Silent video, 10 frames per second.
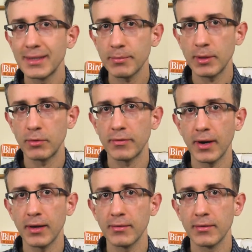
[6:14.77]
Tip number
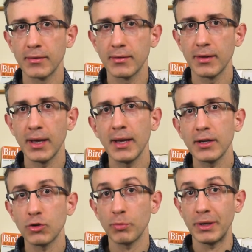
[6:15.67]
5,
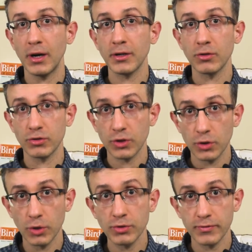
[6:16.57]
your binocular's
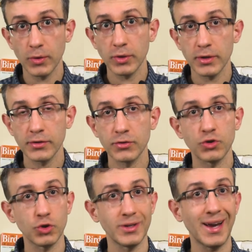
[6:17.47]
close focus
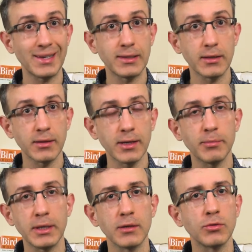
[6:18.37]
should
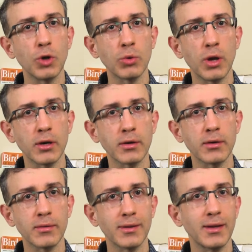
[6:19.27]
ideally be no
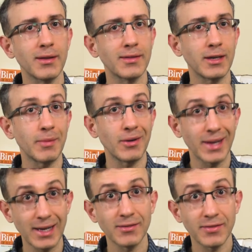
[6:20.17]
longer than
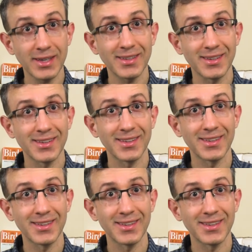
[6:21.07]
about 8 feet.